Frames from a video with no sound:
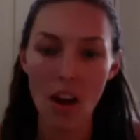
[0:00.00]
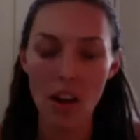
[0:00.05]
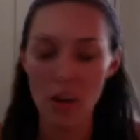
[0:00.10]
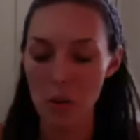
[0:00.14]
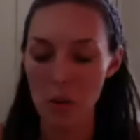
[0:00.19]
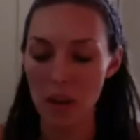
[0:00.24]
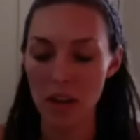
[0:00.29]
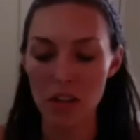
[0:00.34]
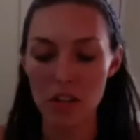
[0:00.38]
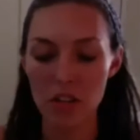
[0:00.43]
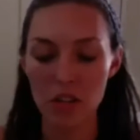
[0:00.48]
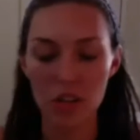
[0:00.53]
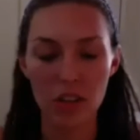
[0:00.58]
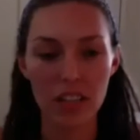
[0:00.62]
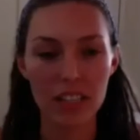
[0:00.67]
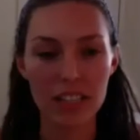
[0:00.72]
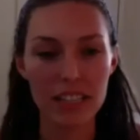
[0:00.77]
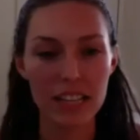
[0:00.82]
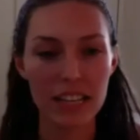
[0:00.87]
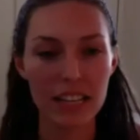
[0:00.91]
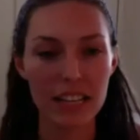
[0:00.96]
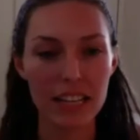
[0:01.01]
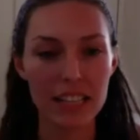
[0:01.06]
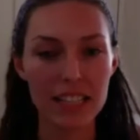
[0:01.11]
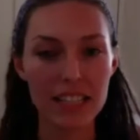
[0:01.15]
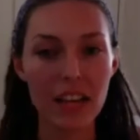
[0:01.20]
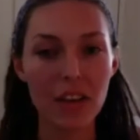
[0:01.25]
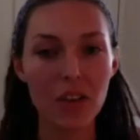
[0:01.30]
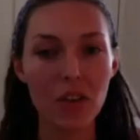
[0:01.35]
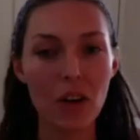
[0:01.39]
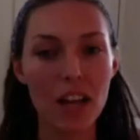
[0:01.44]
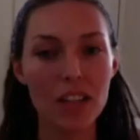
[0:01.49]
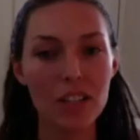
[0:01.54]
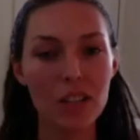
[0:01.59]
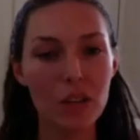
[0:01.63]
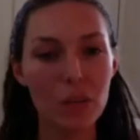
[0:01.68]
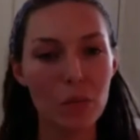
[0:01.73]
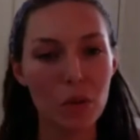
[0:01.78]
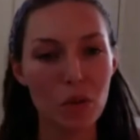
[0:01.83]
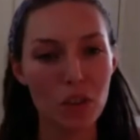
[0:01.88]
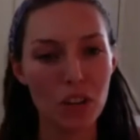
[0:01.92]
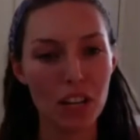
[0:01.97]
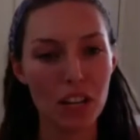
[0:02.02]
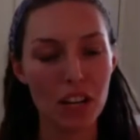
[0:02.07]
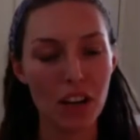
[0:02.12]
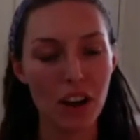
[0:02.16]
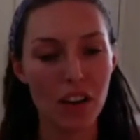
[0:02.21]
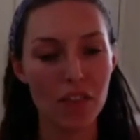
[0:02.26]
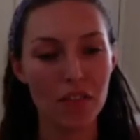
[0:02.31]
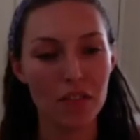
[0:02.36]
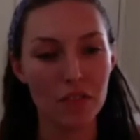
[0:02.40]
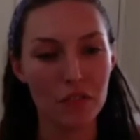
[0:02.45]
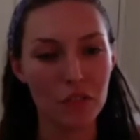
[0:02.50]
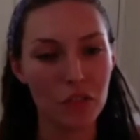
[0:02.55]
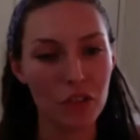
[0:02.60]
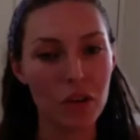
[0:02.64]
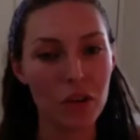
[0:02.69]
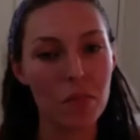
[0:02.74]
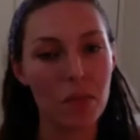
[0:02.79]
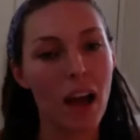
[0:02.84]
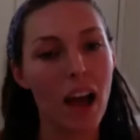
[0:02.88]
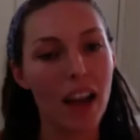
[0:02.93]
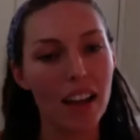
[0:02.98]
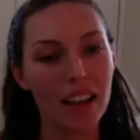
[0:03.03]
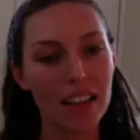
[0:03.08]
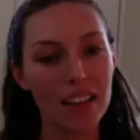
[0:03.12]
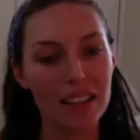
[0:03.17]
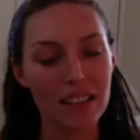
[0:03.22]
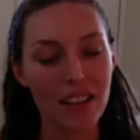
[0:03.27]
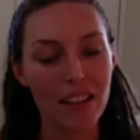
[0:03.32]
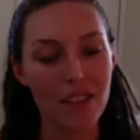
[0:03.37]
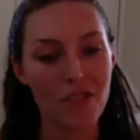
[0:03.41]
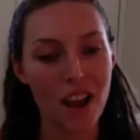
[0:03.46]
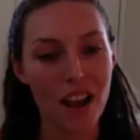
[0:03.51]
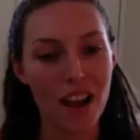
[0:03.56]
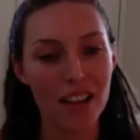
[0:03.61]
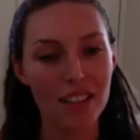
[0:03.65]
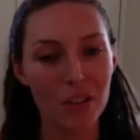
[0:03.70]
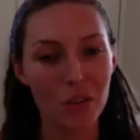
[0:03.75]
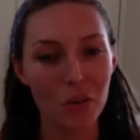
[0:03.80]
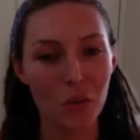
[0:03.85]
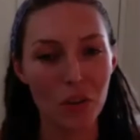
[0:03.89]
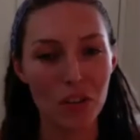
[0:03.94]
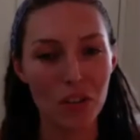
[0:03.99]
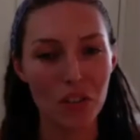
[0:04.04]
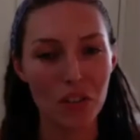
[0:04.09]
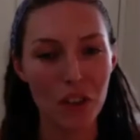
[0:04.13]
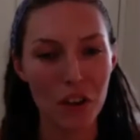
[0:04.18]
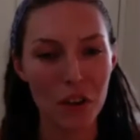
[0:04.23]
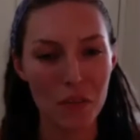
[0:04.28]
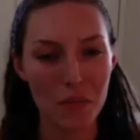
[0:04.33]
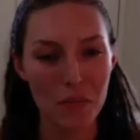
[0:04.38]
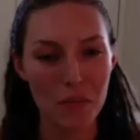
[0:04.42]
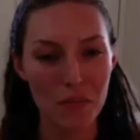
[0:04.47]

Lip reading: don't mind you. It's Sunrise Community off of Greenback and Sunrise in Orangevale.